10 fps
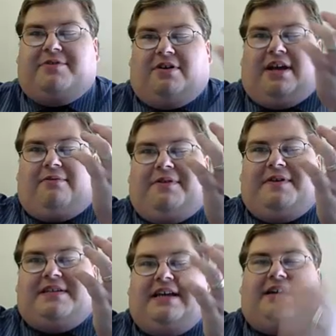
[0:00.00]
talking with
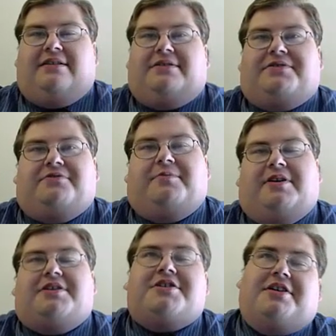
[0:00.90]
this hand a little too
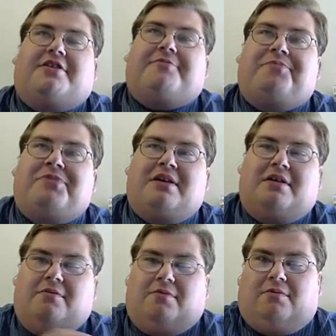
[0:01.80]
much,
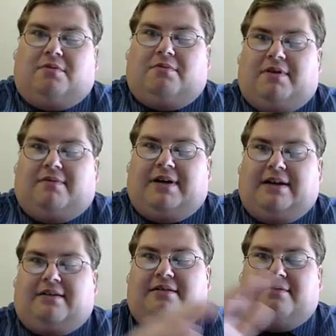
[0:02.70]

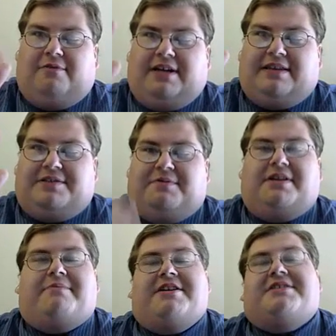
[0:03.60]
We'll get this one in
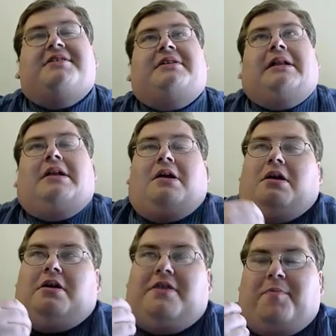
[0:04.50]
the mix.
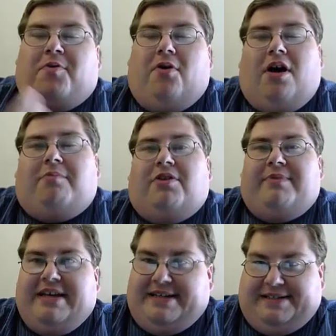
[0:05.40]
The problem
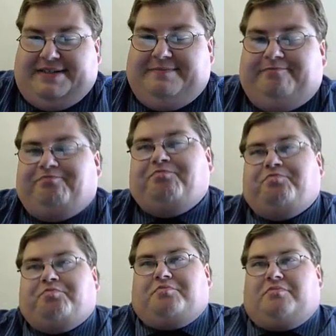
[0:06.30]
is
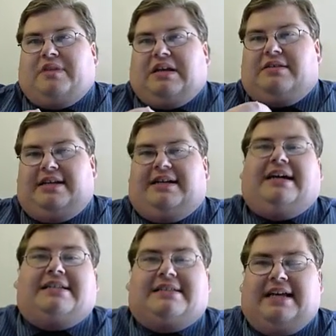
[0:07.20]
the
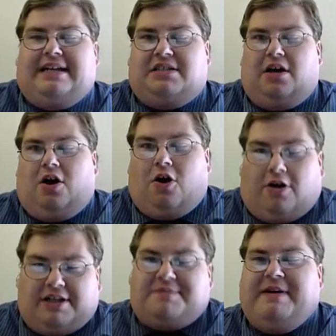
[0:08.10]
United States
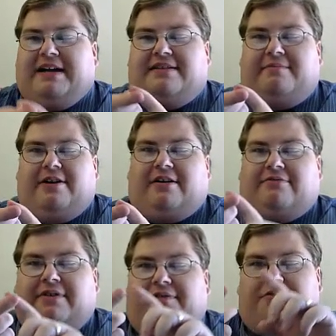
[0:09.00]
harkens back to the American
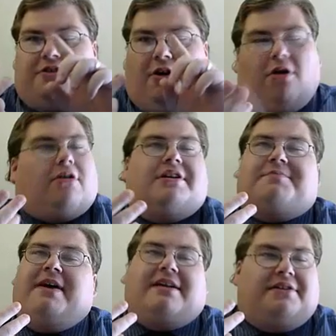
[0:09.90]
Revolution, harkens
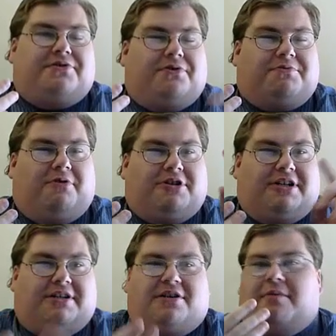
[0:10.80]
back to George
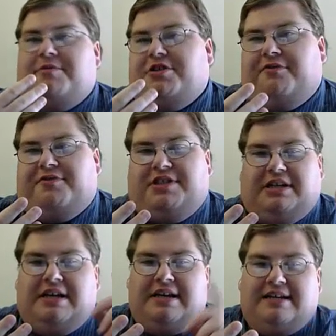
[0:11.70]
Washington, Thomas Jefferson,
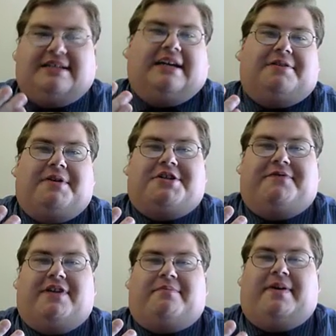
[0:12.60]
Declaration of
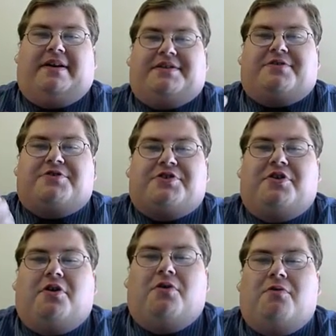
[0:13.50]
Independence. There's
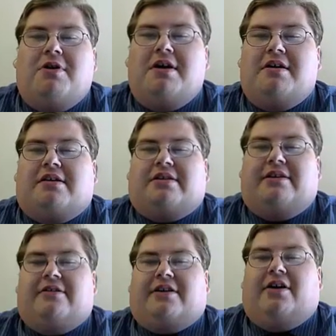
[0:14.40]
no
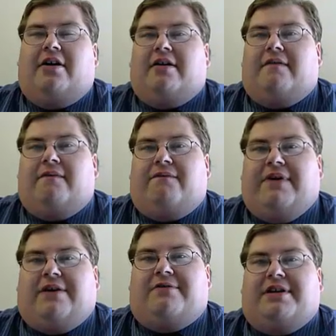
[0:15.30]
clear-cut
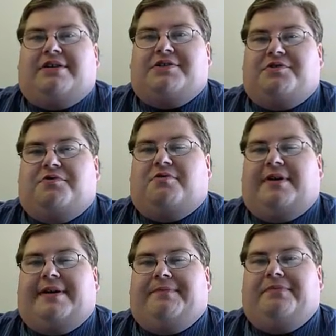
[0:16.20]
founding story.
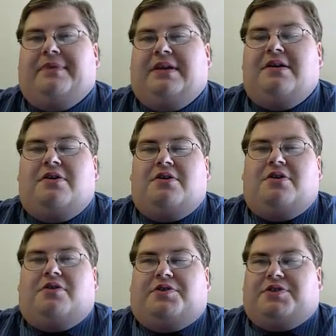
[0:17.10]

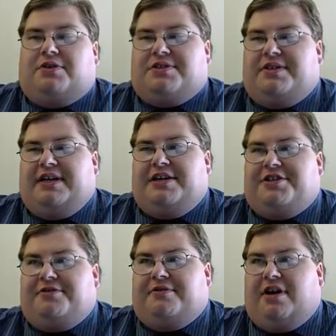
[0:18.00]
There's also the
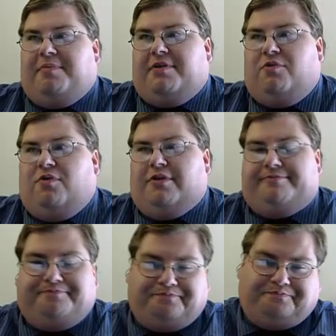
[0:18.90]
issue, a couple of more,
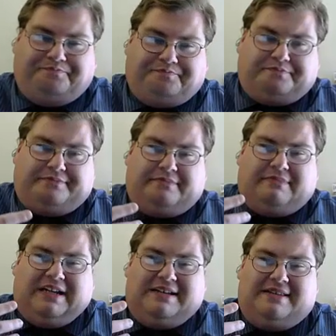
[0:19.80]

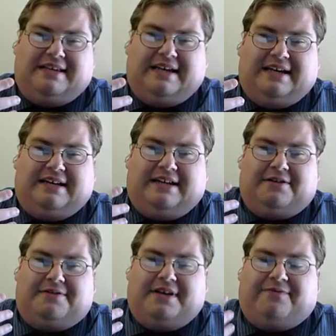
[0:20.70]
that,
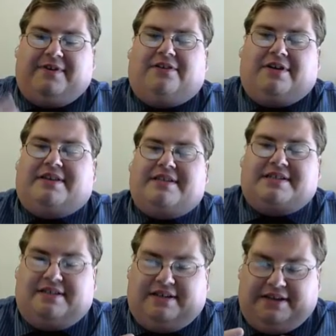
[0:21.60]
if we look at
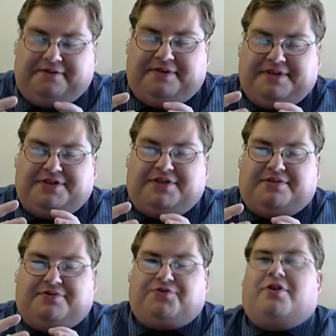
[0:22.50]
this, the
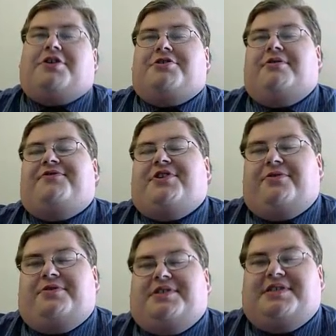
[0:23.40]
structure of
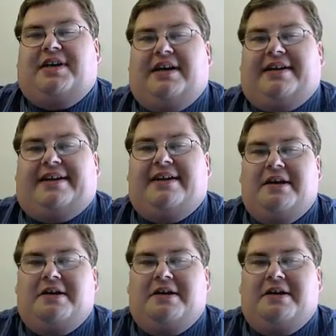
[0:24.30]
Southern society,